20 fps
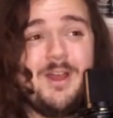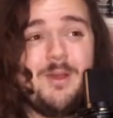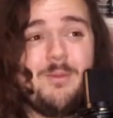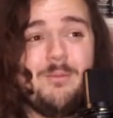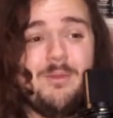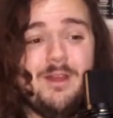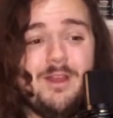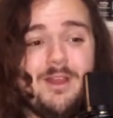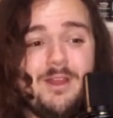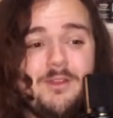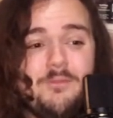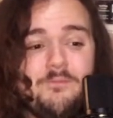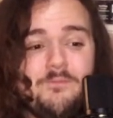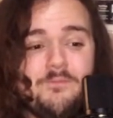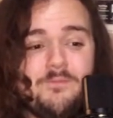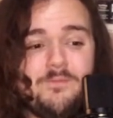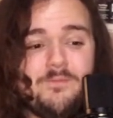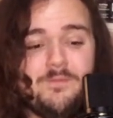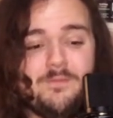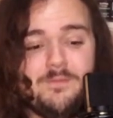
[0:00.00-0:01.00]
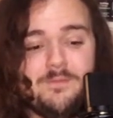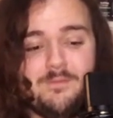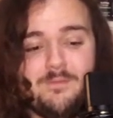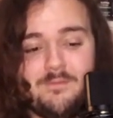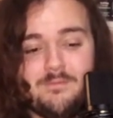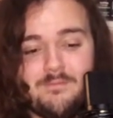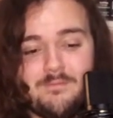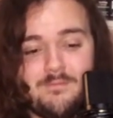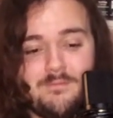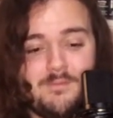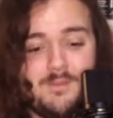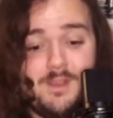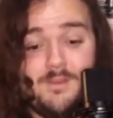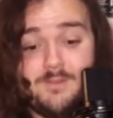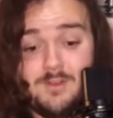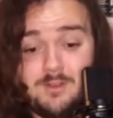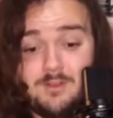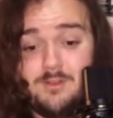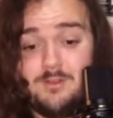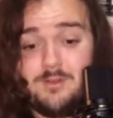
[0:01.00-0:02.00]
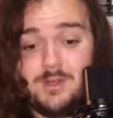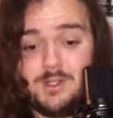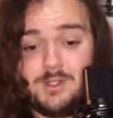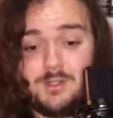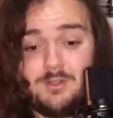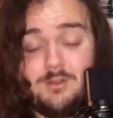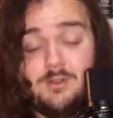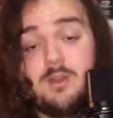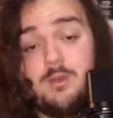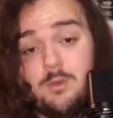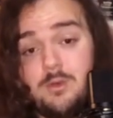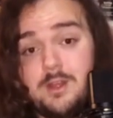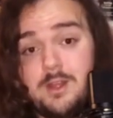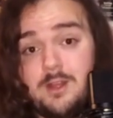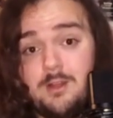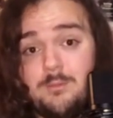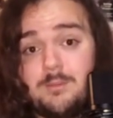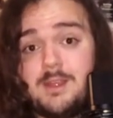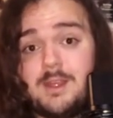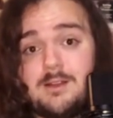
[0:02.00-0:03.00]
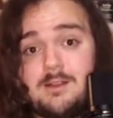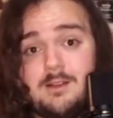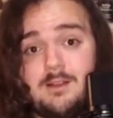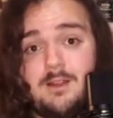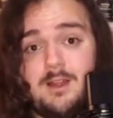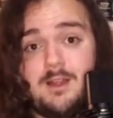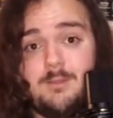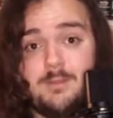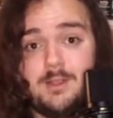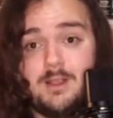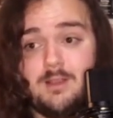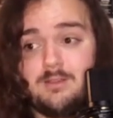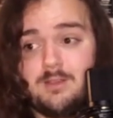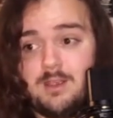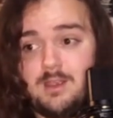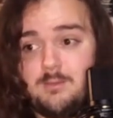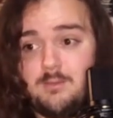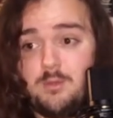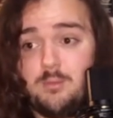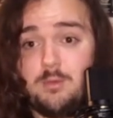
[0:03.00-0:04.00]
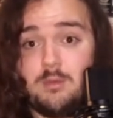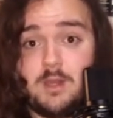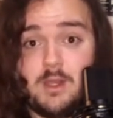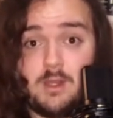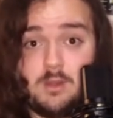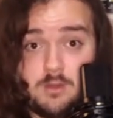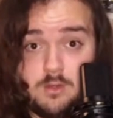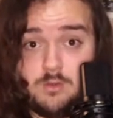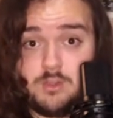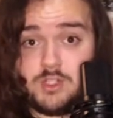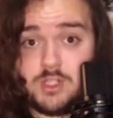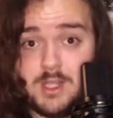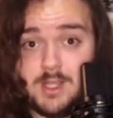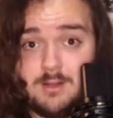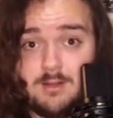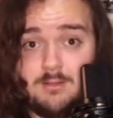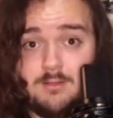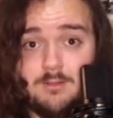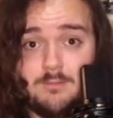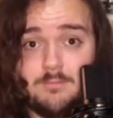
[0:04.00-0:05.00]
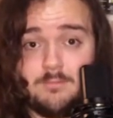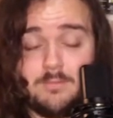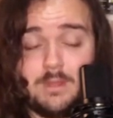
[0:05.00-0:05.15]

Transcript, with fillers: But if you do want to, it would help me out a lot because I am a brand new channel.